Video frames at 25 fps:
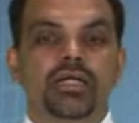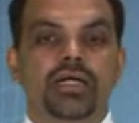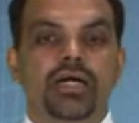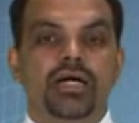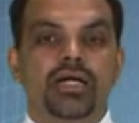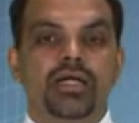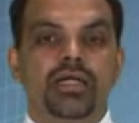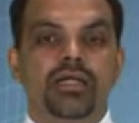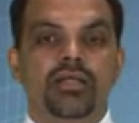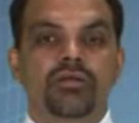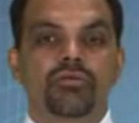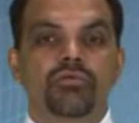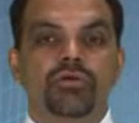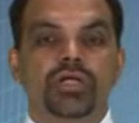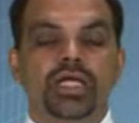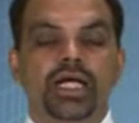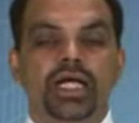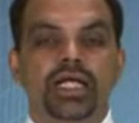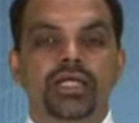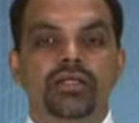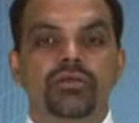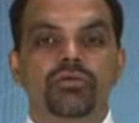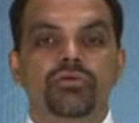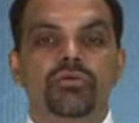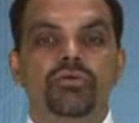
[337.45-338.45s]
under root
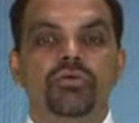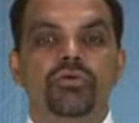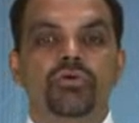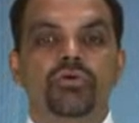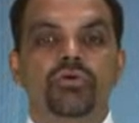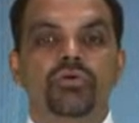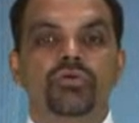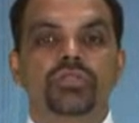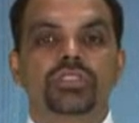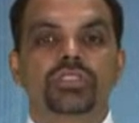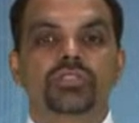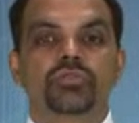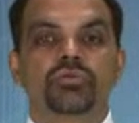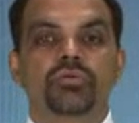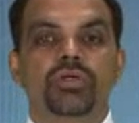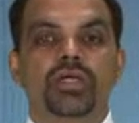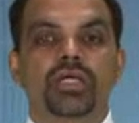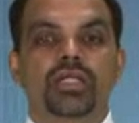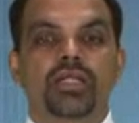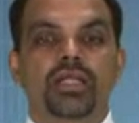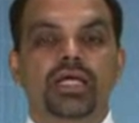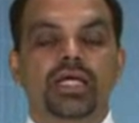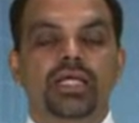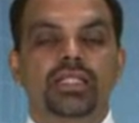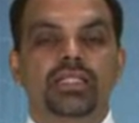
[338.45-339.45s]
I2 whole
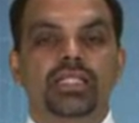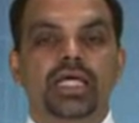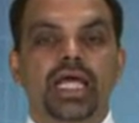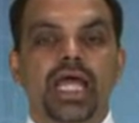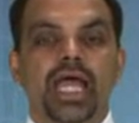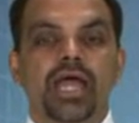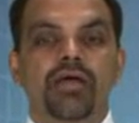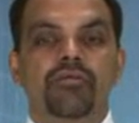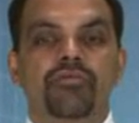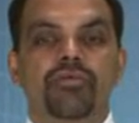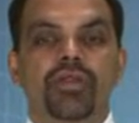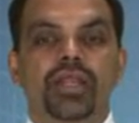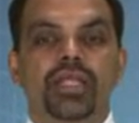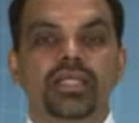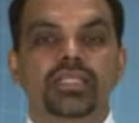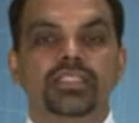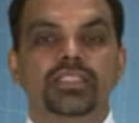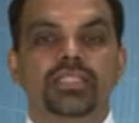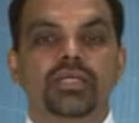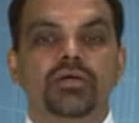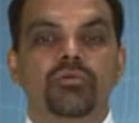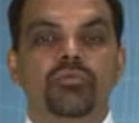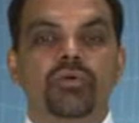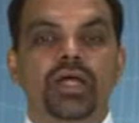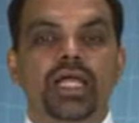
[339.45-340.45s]
square, and the average
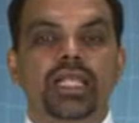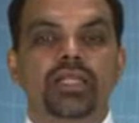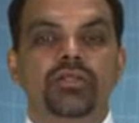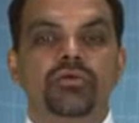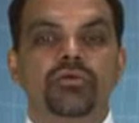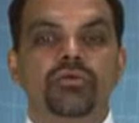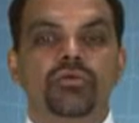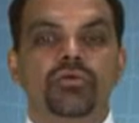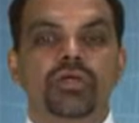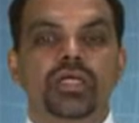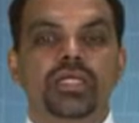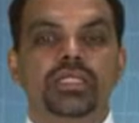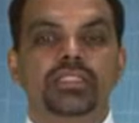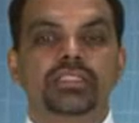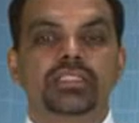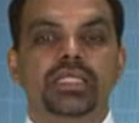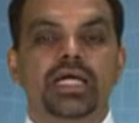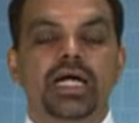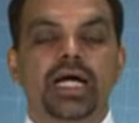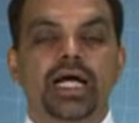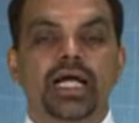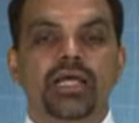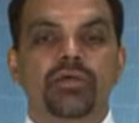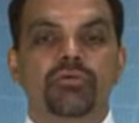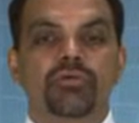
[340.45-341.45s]
value is
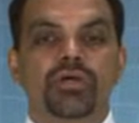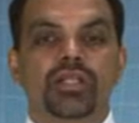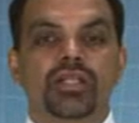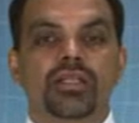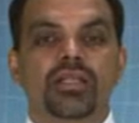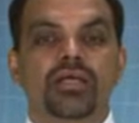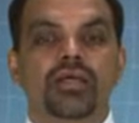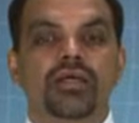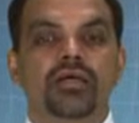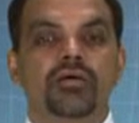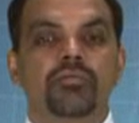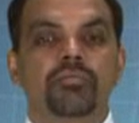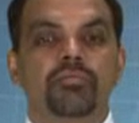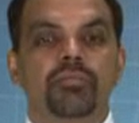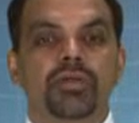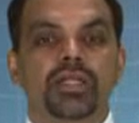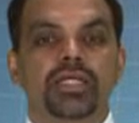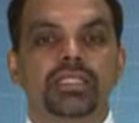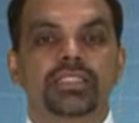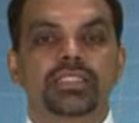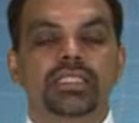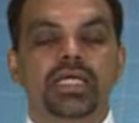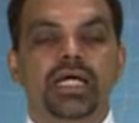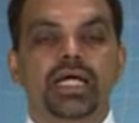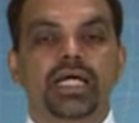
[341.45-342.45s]
I1
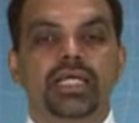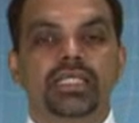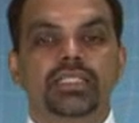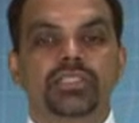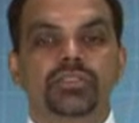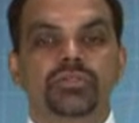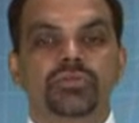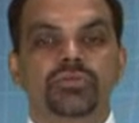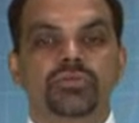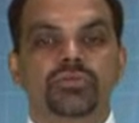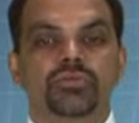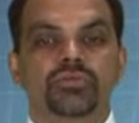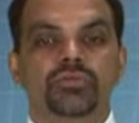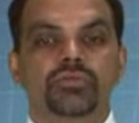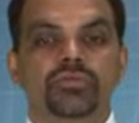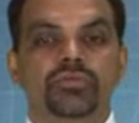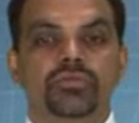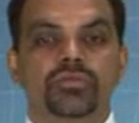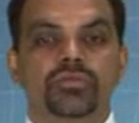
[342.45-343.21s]
plus I2.